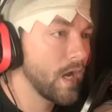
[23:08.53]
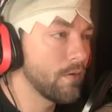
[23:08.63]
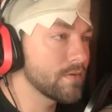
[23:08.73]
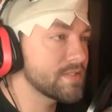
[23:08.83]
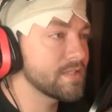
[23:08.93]
I
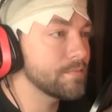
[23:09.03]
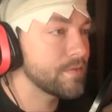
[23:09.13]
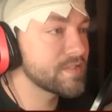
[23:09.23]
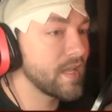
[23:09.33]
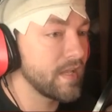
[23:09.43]

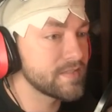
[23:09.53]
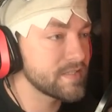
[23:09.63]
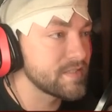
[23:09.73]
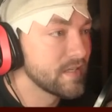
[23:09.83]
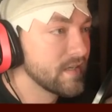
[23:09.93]
wouldn't say, it's
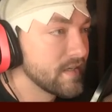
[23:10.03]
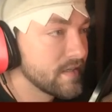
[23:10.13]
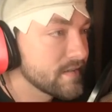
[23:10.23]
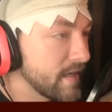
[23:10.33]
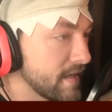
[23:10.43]
just
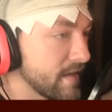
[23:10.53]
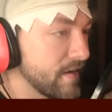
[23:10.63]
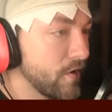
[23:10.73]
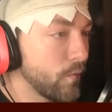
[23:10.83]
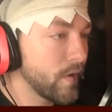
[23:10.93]
like,
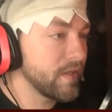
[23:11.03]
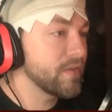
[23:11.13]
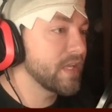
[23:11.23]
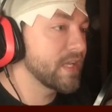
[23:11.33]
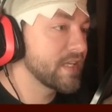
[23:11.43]
what you
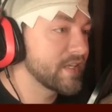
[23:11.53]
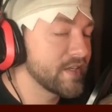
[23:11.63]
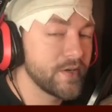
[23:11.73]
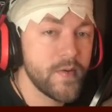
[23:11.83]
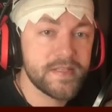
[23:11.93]
needed to
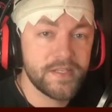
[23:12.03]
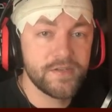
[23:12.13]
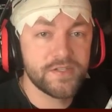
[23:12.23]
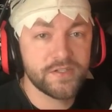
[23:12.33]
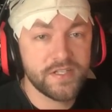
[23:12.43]
do is
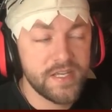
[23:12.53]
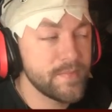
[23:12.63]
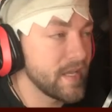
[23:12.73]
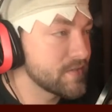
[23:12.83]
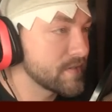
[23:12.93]
use your
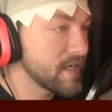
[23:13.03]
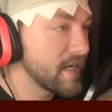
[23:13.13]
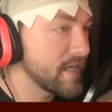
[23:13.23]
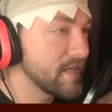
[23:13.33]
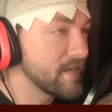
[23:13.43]
teammates, which I
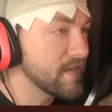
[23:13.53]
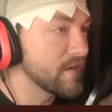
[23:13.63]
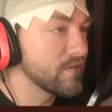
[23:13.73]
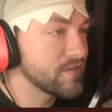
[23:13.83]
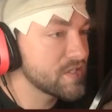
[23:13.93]
didn't
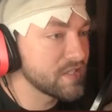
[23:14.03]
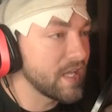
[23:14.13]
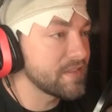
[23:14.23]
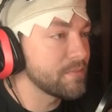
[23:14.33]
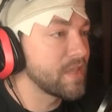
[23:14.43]
do. Just
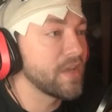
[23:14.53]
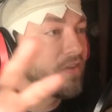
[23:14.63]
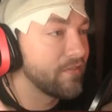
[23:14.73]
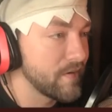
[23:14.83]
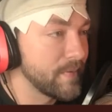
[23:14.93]
let them
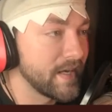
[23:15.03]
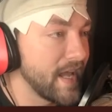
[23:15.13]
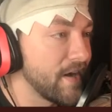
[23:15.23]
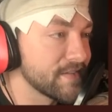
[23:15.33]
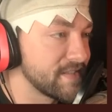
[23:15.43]
kill everybody
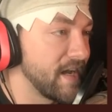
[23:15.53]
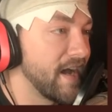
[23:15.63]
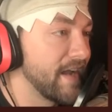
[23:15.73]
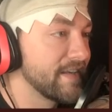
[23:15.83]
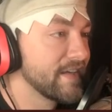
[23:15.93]

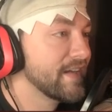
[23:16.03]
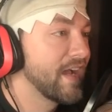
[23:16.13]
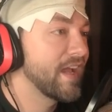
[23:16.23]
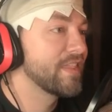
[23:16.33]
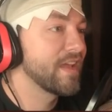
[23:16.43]
outside
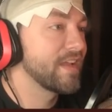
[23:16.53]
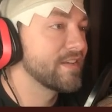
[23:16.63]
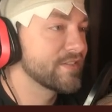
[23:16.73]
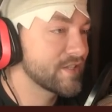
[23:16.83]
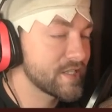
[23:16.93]
and
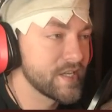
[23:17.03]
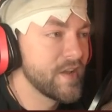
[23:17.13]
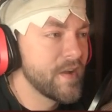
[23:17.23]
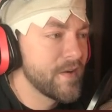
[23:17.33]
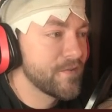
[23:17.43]
then just
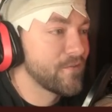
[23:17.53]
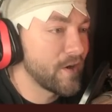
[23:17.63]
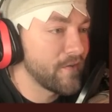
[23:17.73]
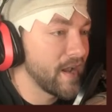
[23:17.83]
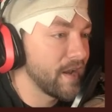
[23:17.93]

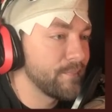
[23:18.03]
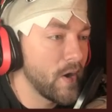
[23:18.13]
run around,